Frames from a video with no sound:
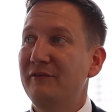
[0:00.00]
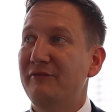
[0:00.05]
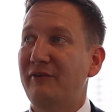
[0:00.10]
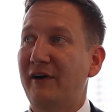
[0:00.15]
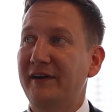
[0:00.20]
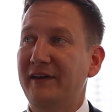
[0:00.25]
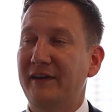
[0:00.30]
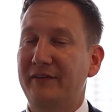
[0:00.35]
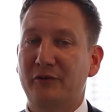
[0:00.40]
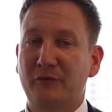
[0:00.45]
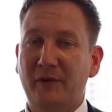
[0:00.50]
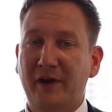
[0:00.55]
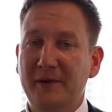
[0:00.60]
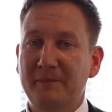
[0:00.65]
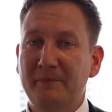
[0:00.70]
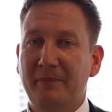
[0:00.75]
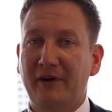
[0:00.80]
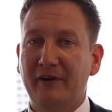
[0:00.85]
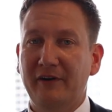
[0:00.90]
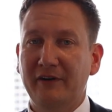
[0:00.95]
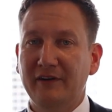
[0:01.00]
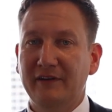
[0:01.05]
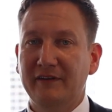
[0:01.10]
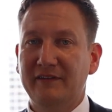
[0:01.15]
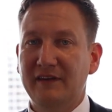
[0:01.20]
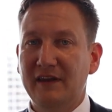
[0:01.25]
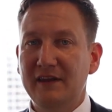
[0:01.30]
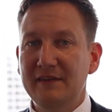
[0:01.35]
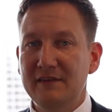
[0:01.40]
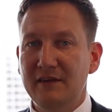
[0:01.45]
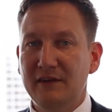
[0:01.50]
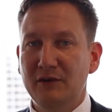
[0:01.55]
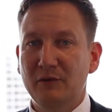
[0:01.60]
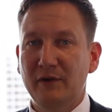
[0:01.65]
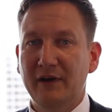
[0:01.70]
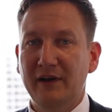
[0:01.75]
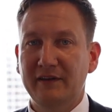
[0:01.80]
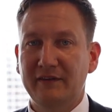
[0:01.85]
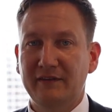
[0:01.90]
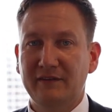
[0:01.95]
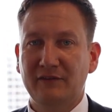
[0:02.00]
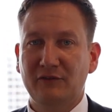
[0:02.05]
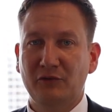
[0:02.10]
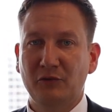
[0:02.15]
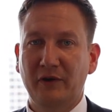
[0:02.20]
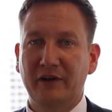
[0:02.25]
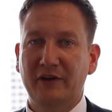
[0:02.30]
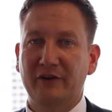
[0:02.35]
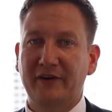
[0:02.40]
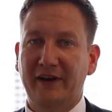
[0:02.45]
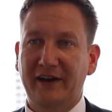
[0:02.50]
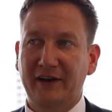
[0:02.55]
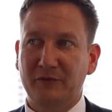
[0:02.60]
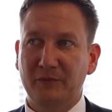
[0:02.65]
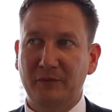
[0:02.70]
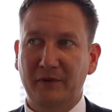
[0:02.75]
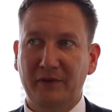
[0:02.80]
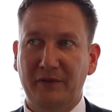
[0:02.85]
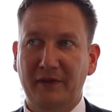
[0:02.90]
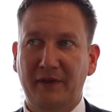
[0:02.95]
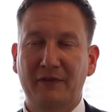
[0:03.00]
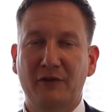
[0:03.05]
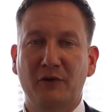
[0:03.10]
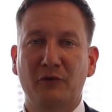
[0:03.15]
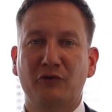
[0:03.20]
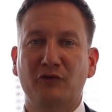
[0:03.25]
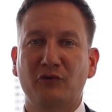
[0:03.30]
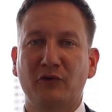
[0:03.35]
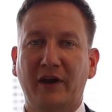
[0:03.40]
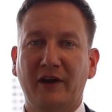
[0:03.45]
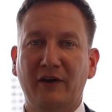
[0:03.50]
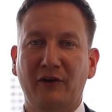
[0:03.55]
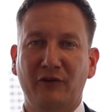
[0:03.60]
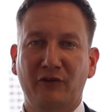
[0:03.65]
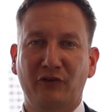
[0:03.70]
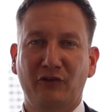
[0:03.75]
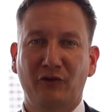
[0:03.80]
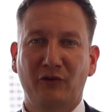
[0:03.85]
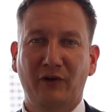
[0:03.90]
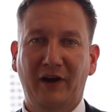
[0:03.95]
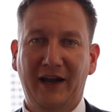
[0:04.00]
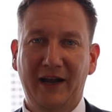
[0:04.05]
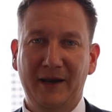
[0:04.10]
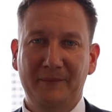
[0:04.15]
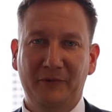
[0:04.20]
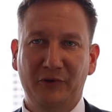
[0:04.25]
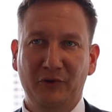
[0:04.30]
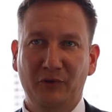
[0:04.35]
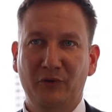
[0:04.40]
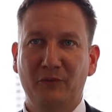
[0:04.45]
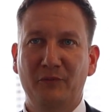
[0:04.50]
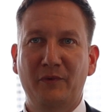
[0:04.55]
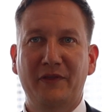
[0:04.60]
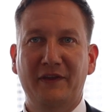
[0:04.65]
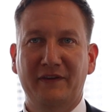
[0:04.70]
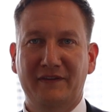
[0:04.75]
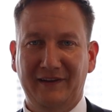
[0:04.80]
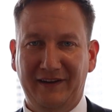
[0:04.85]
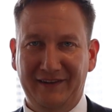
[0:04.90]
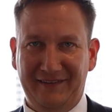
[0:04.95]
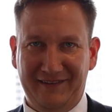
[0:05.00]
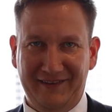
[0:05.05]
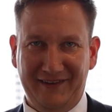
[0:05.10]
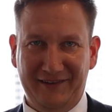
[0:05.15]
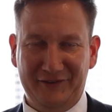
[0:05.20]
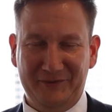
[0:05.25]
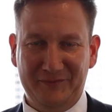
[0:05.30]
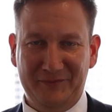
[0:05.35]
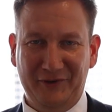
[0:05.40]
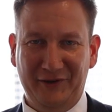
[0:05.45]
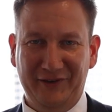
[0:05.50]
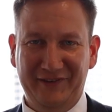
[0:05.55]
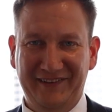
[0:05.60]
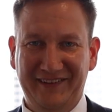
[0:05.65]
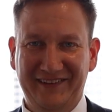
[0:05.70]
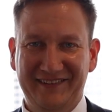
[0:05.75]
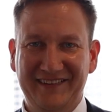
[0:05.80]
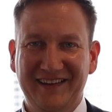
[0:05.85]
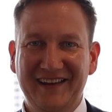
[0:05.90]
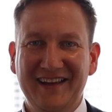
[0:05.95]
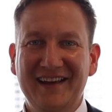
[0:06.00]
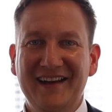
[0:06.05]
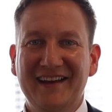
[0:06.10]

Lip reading: finding the right partners in the US to interact with and those who can also help you with the site selection process,